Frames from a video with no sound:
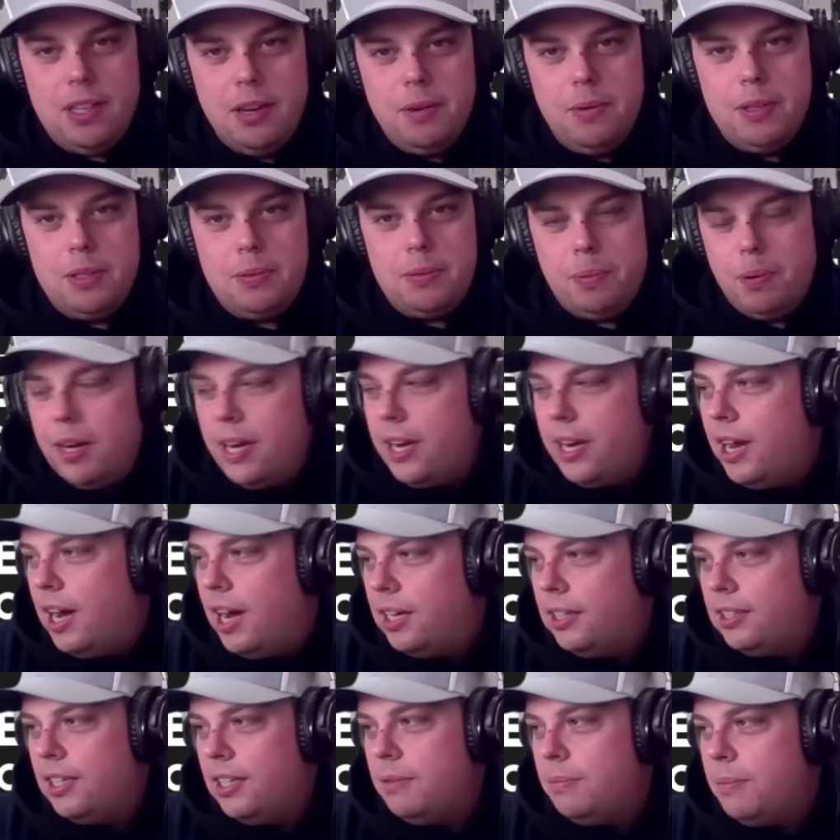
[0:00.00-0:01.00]
was pretty
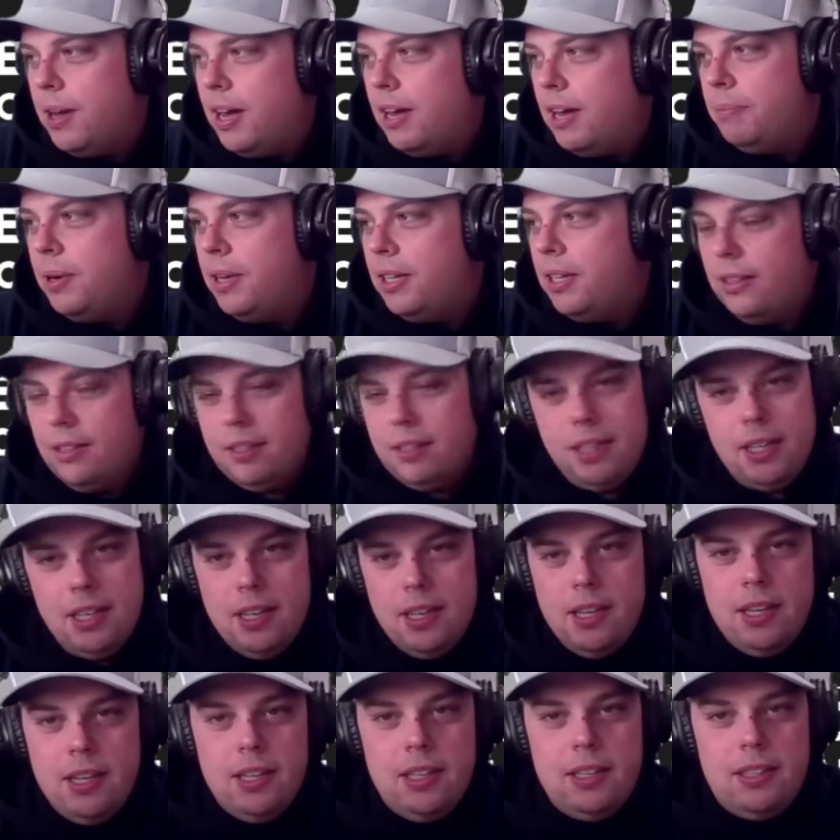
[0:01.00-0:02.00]
ugly, man. But
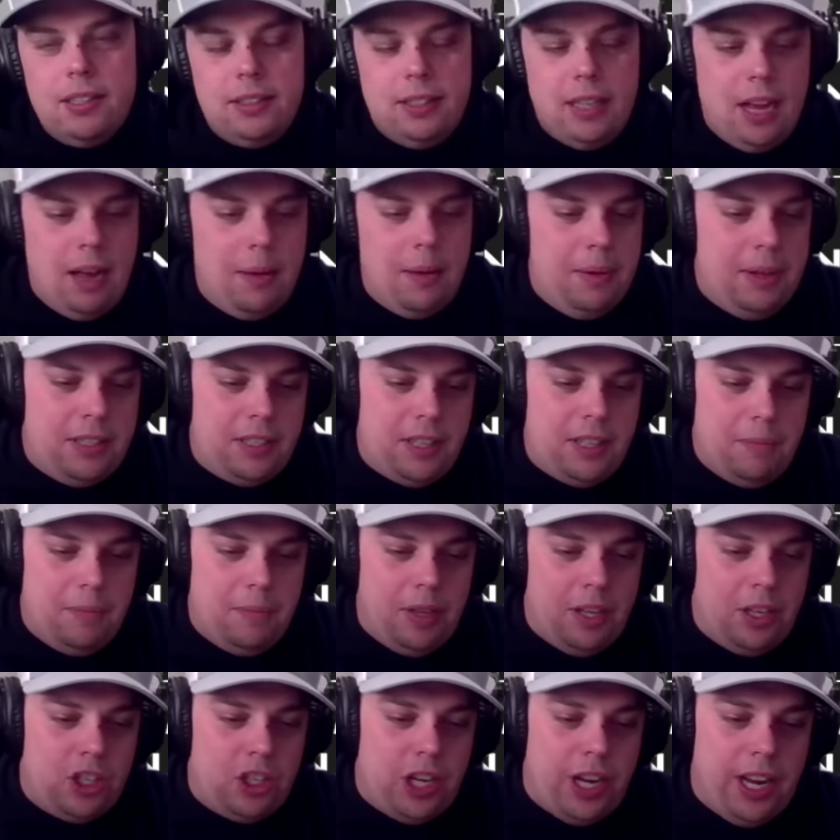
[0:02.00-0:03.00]
I mean,
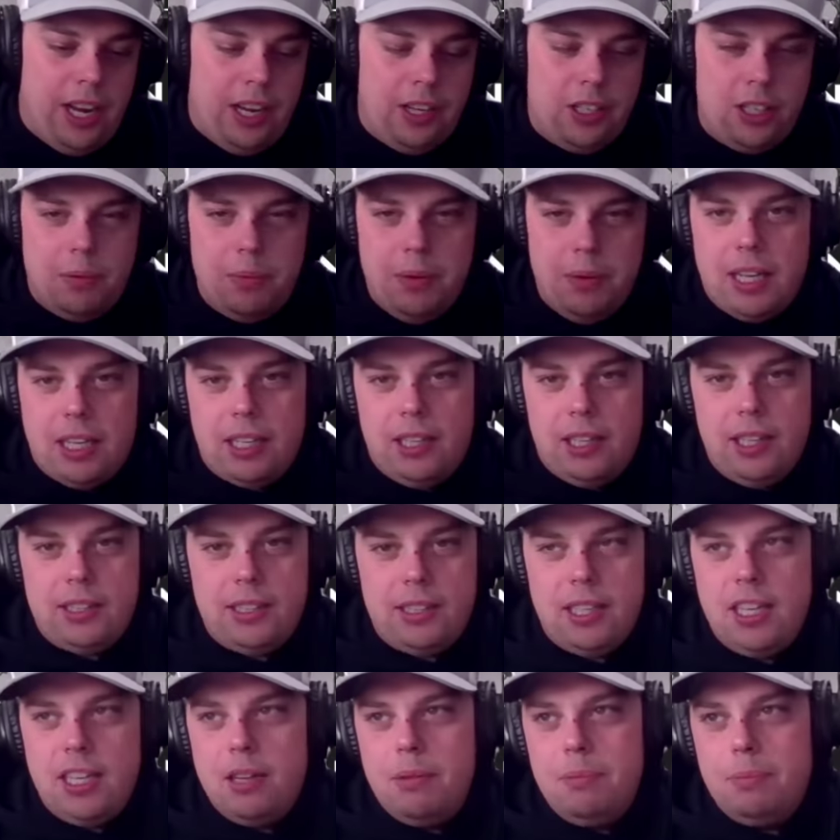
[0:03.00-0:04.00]
something changed. Something
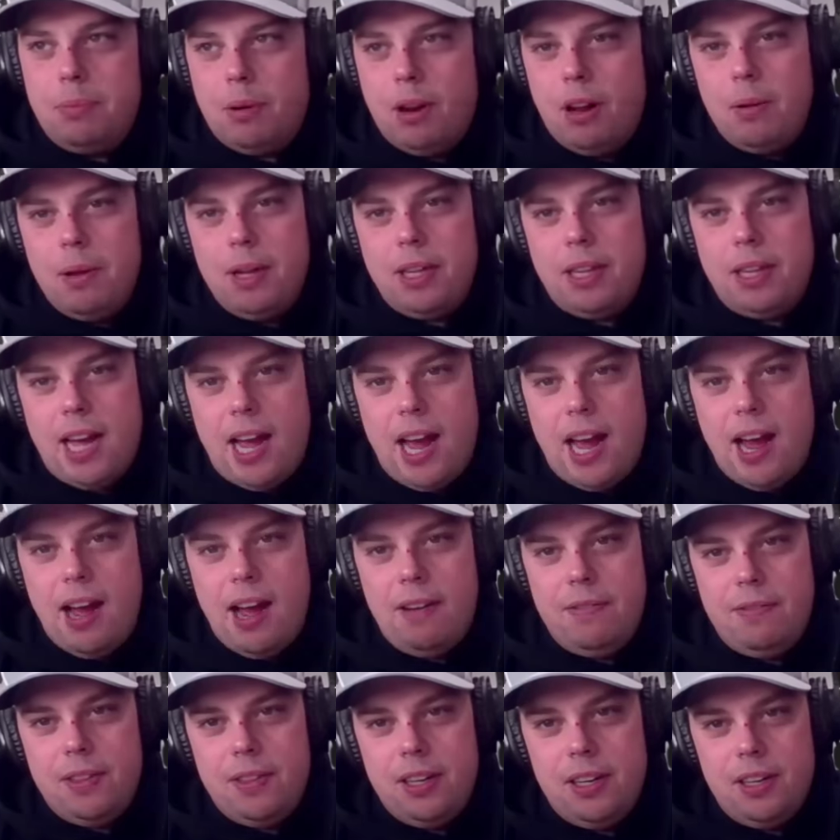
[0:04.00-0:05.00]
clicked in them probably at the
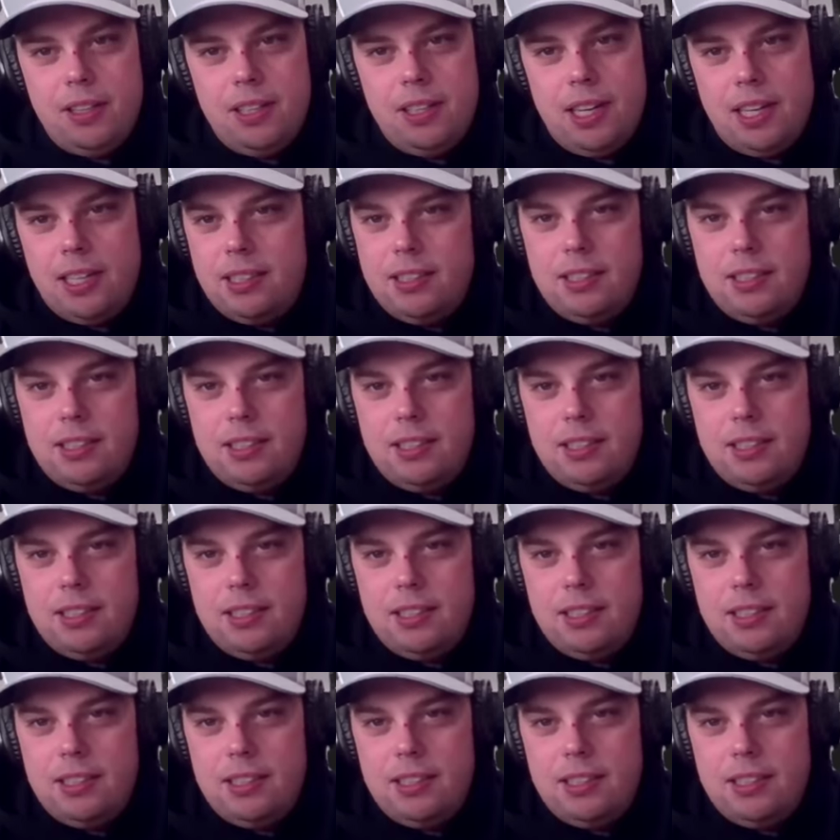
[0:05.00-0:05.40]
half there that,